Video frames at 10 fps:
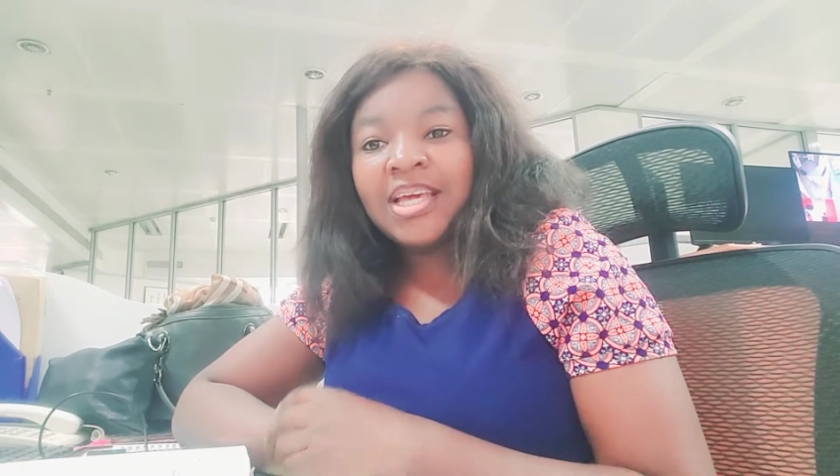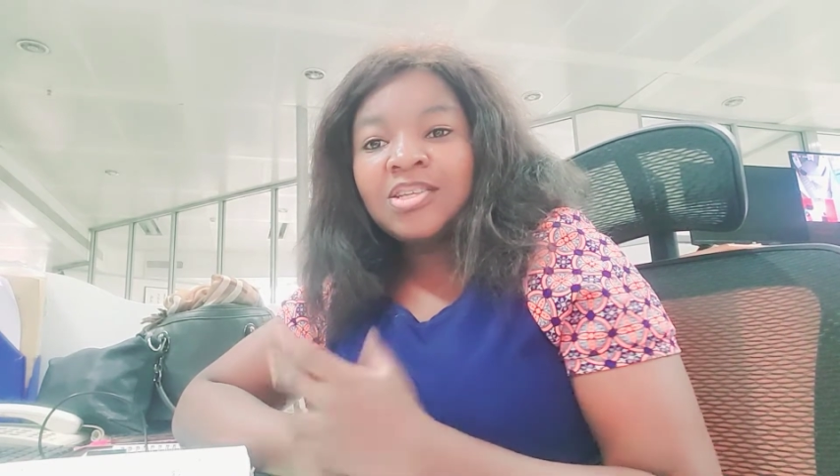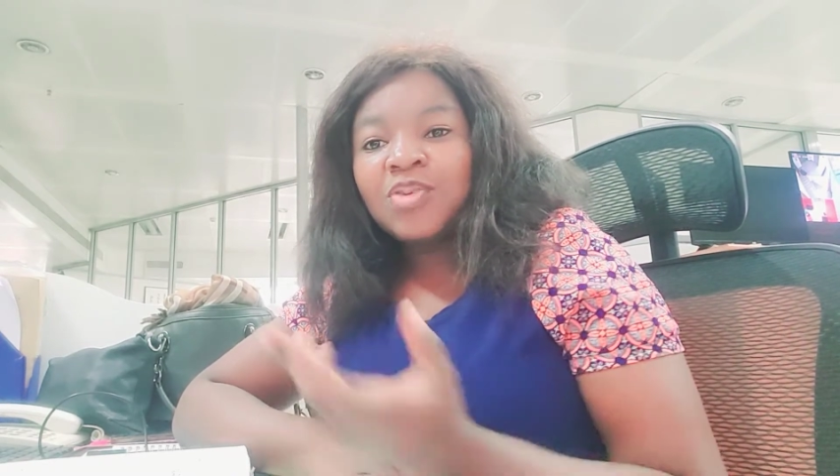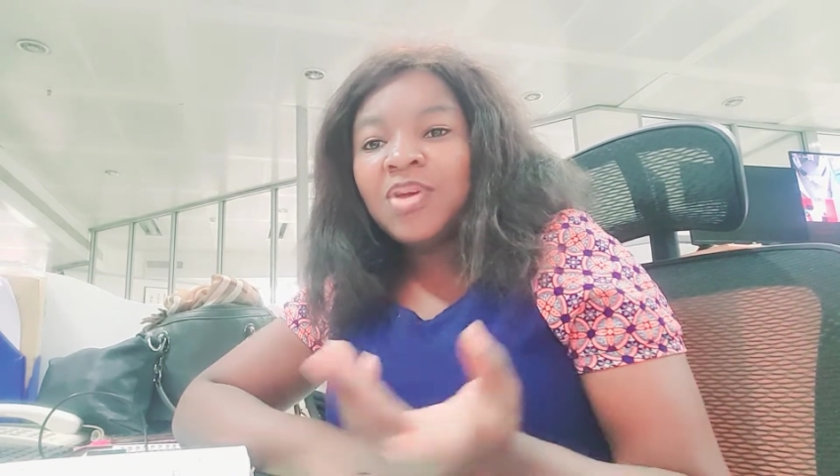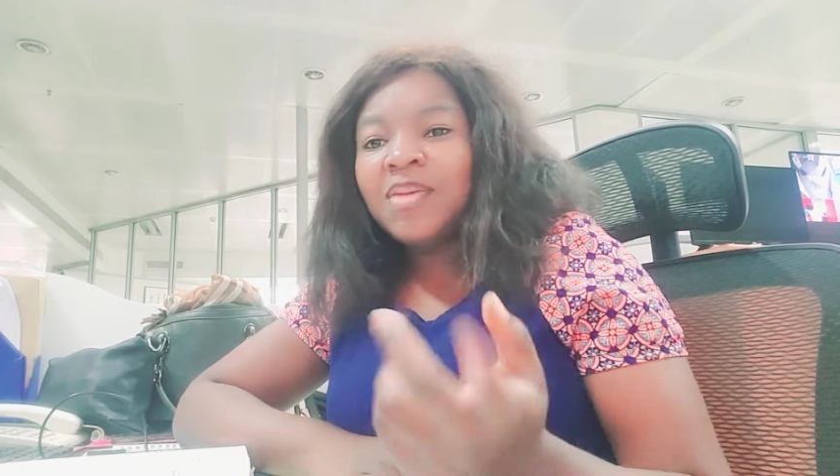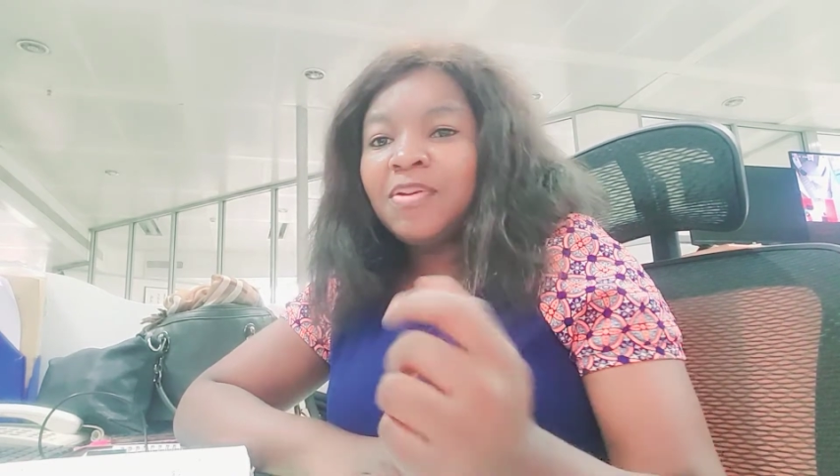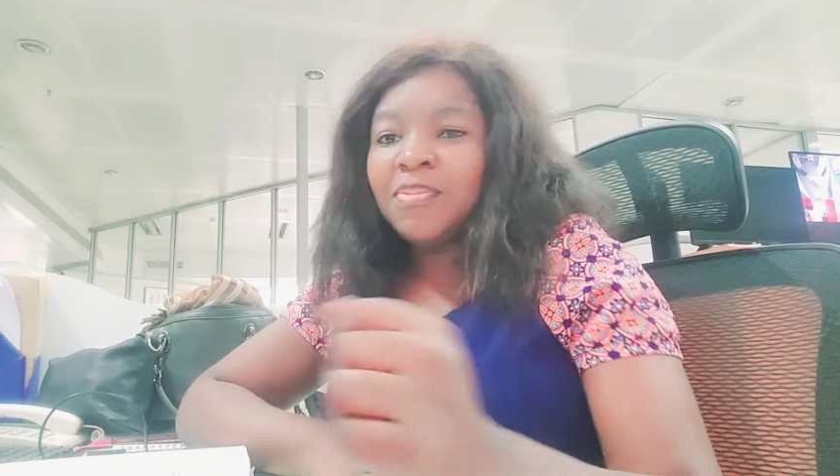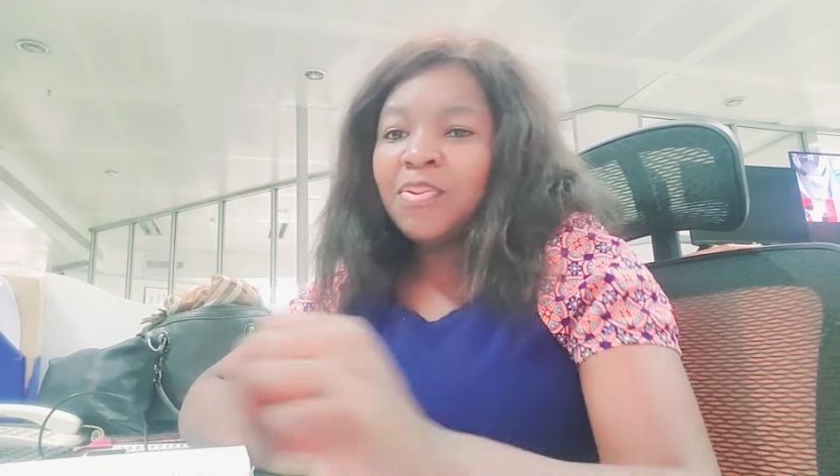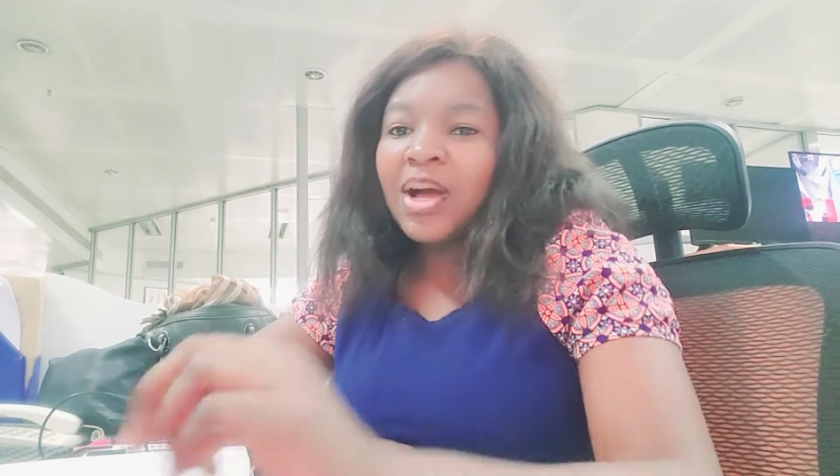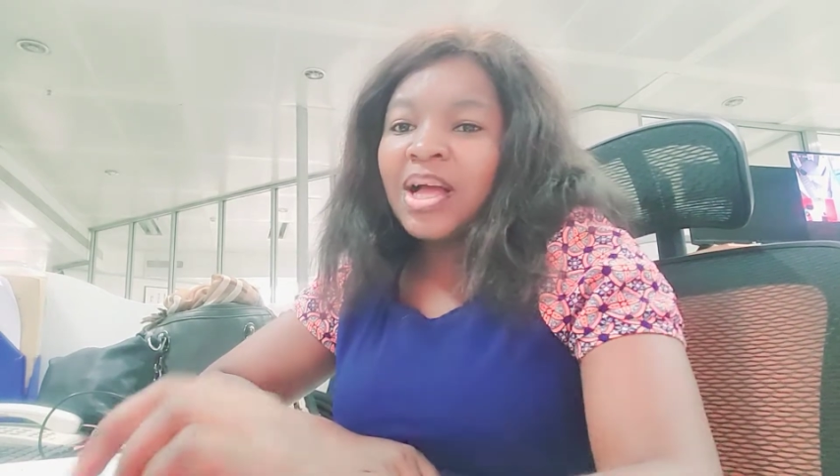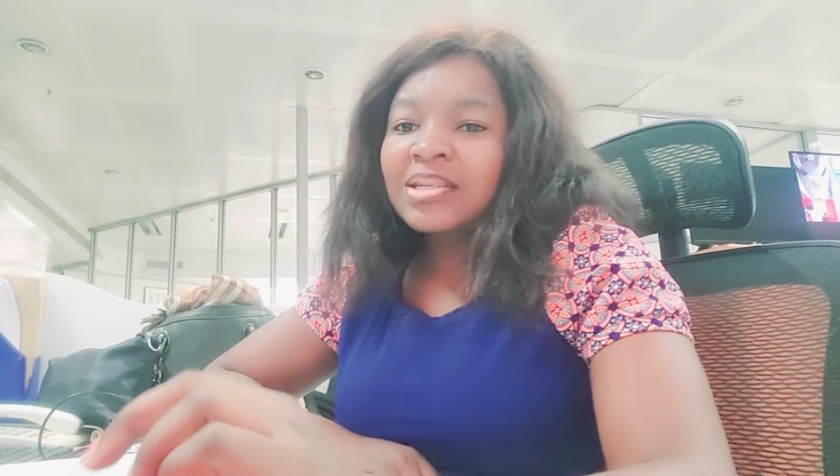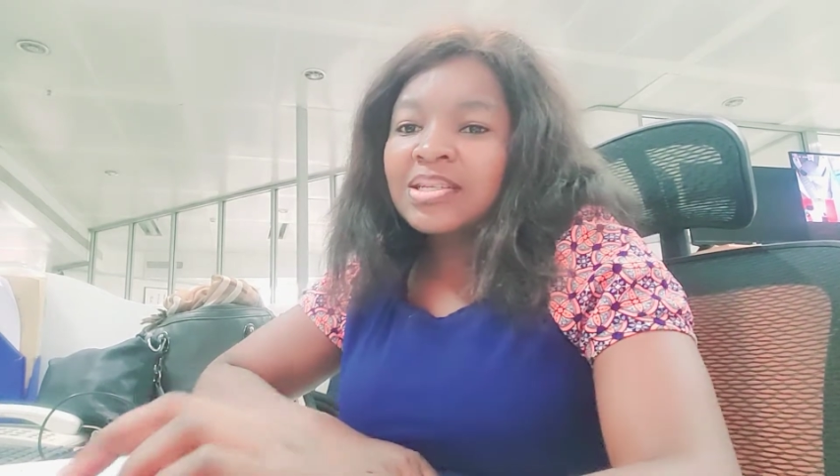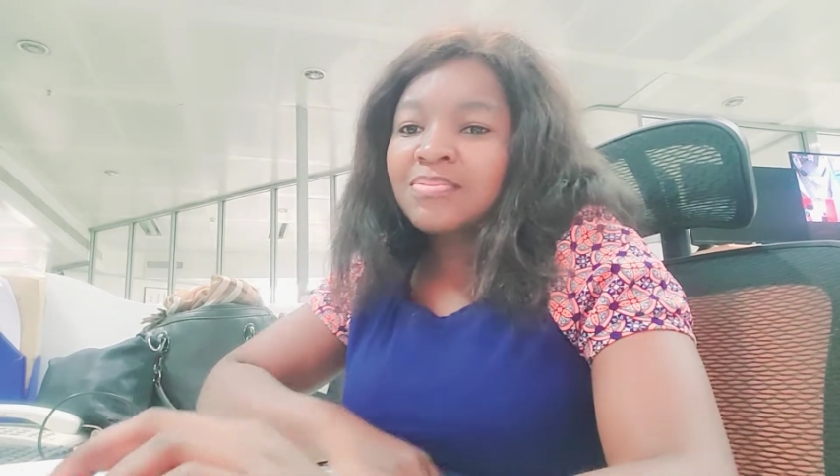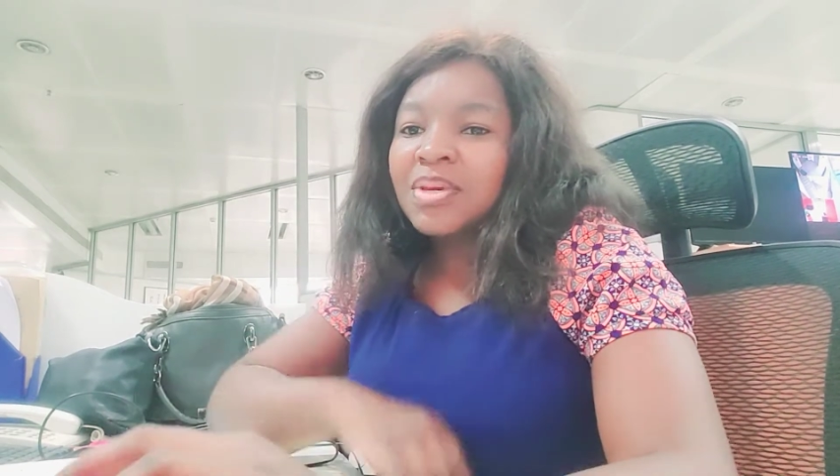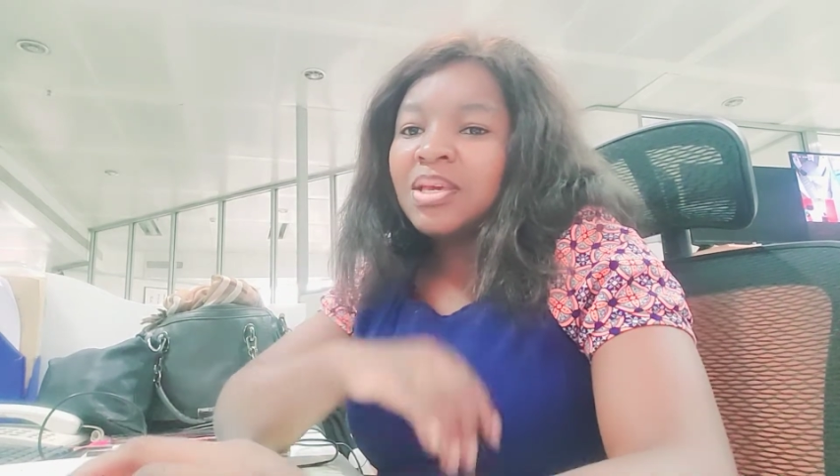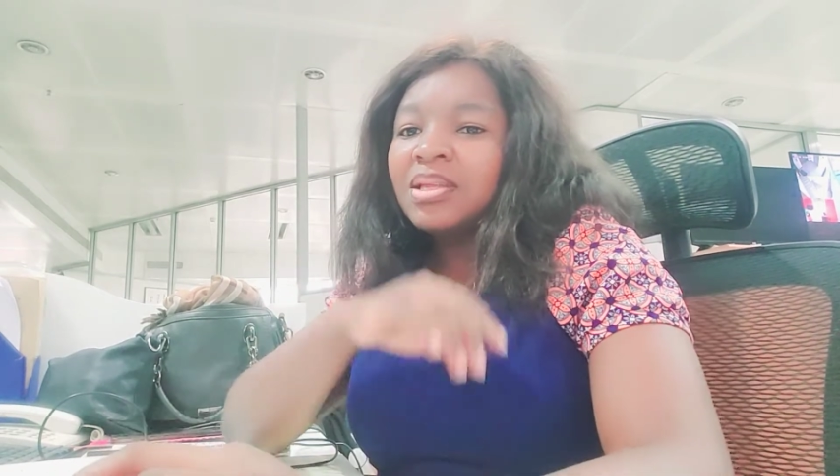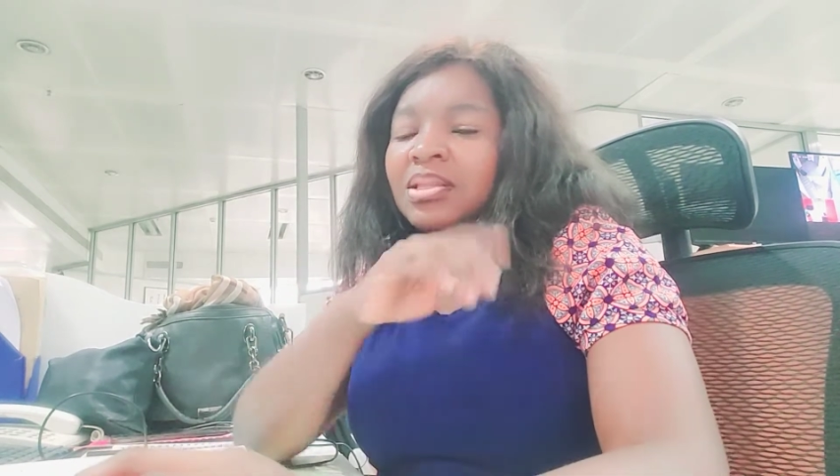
So many people ask me